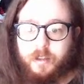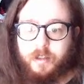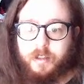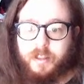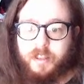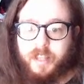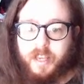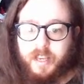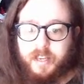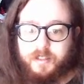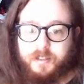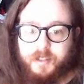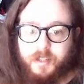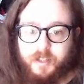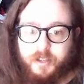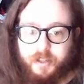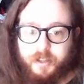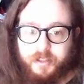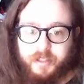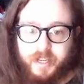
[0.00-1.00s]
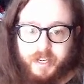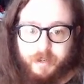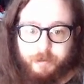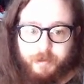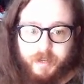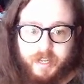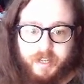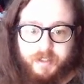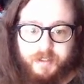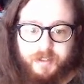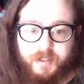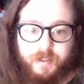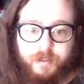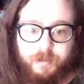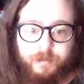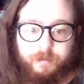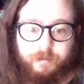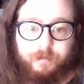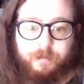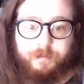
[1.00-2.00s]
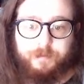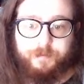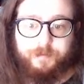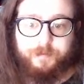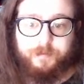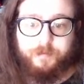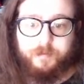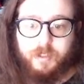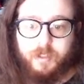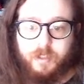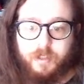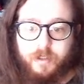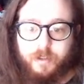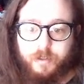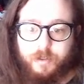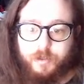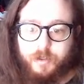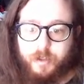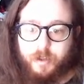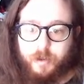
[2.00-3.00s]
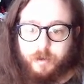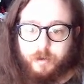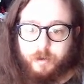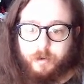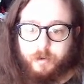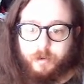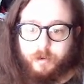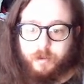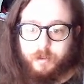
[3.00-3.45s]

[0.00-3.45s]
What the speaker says: things in your database. So